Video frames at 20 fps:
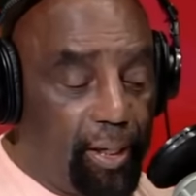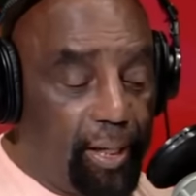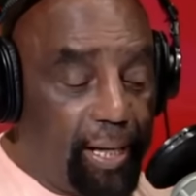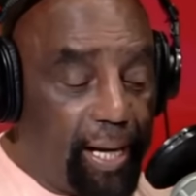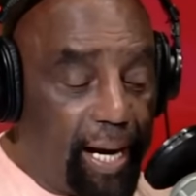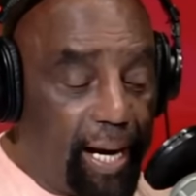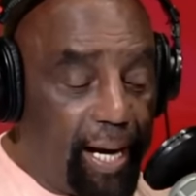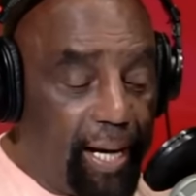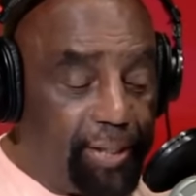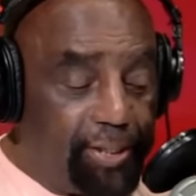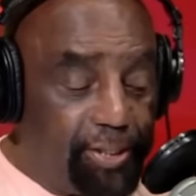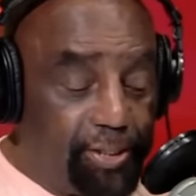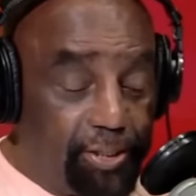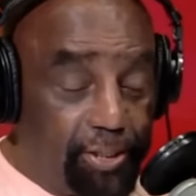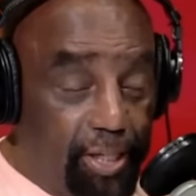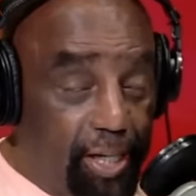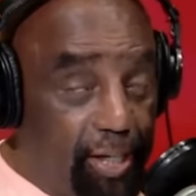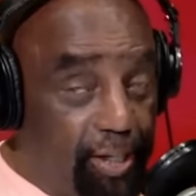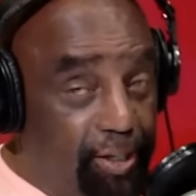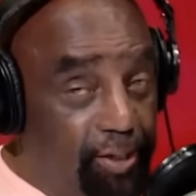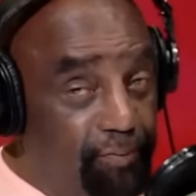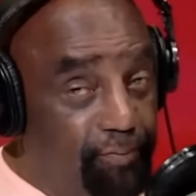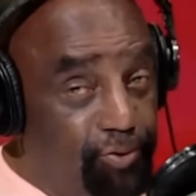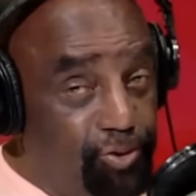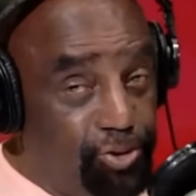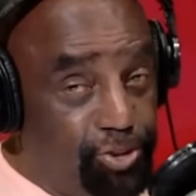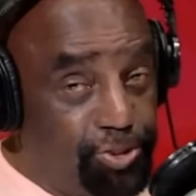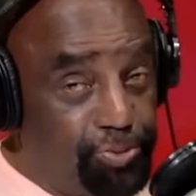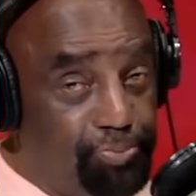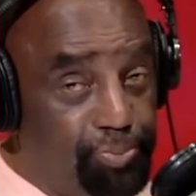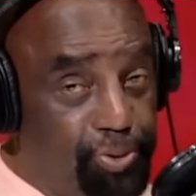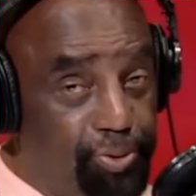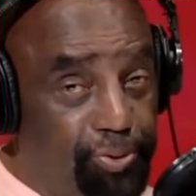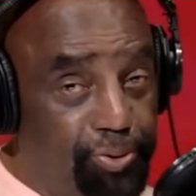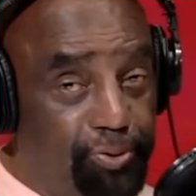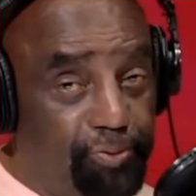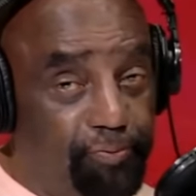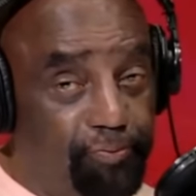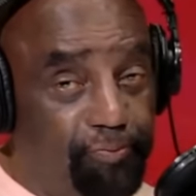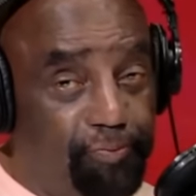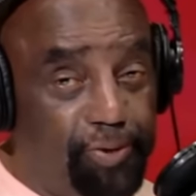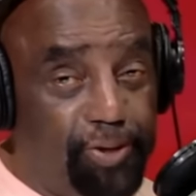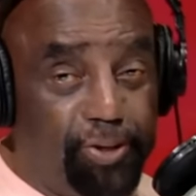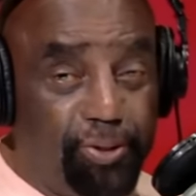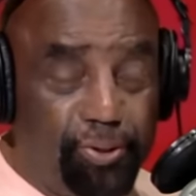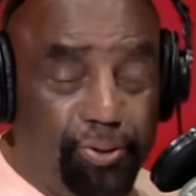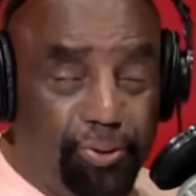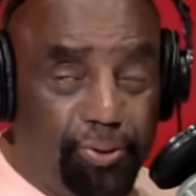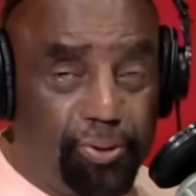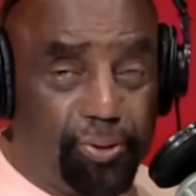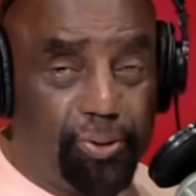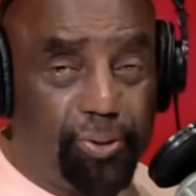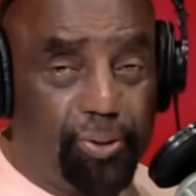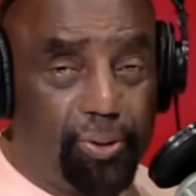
God does not give you a spirit of fear.